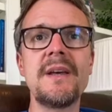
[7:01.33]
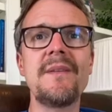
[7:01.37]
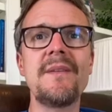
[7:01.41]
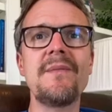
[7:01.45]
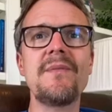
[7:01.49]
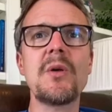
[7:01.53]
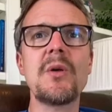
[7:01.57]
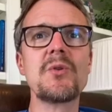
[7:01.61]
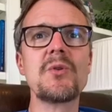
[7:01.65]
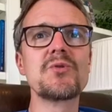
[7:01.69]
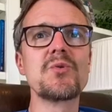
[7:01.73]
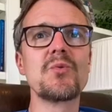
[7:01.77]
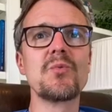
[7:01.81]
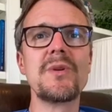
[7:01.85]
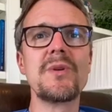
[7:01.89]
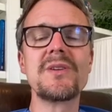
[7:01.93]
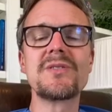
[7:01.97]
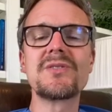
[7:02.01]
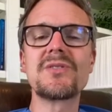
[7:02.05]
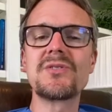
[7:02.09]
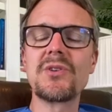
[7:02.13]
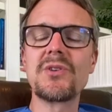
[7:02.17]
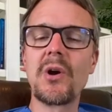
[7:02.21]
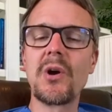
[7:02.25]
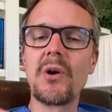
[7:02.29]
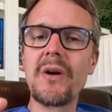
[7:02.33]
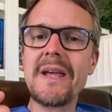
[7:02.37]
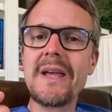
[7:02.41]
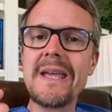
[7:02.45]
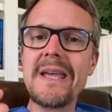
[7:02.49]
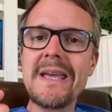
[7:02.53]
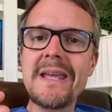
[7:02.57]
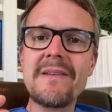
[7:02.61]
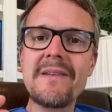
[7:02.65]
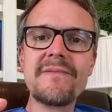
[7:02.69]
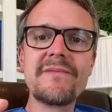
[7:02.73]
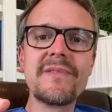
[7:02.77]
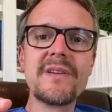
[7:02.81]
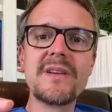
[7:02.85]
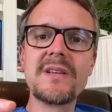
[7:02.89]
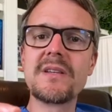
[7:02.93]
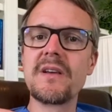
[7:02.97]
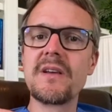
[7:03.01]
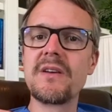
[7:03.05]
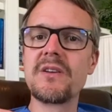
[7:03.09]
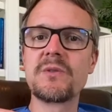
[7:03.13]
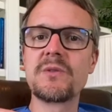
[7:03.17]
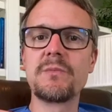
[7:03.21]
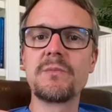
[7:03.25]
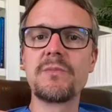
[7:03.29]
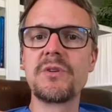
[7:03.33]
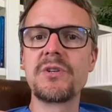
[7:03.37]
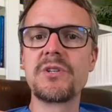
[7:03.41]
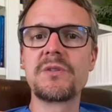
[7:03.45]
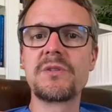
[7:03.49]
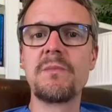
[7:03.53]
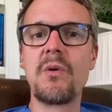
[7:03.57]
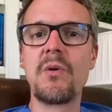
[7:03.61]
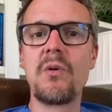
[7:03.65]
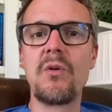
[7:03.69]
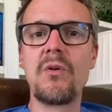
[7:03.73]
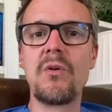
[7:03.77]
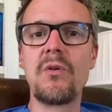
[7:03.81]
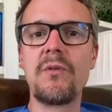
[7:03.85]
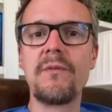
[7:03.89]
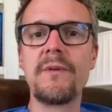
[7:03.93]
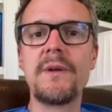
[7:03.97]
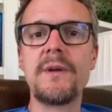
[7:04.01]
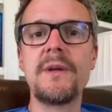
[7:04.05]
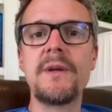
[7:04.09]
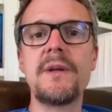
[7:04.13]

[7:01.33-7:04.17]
Those risks are infinitesimally small.